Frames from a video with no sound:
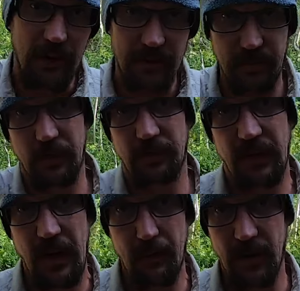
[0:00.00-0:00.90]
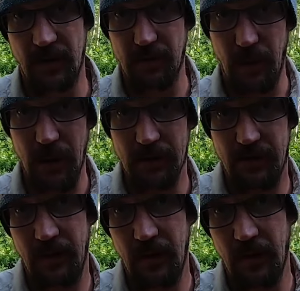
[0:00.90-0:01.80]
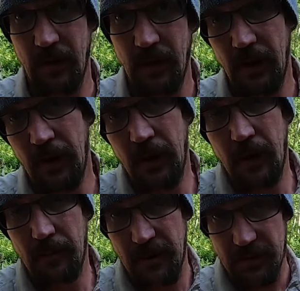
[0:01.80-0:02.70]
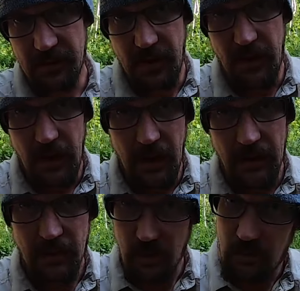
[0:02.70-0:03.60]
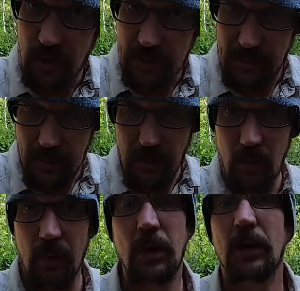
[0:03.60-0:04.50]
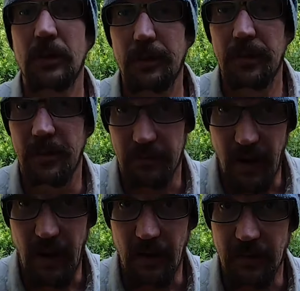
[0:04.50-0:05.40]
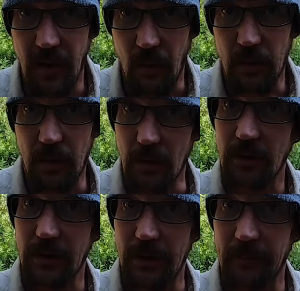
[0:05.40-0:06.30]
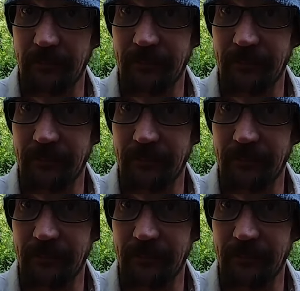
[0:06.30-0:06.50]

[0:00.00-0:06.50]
dispersed camping spots because they don't trust people to put their fires out currently.